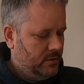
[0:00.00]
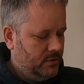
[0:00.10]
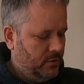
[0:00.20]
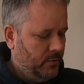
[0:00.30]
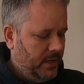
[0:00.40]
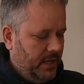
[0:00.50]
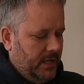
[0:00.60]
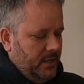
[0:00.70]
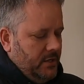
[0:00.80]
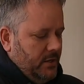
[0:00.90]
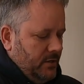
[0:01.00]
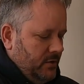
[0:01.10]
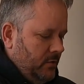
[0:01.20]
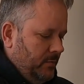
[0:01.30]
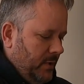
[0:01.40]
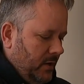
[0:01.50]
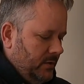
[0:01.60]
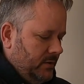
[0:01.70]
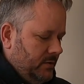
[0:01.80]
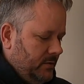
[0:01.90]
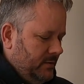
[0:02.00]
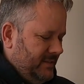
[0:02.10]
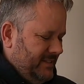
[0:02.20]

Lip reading: 2 in each, 2 pots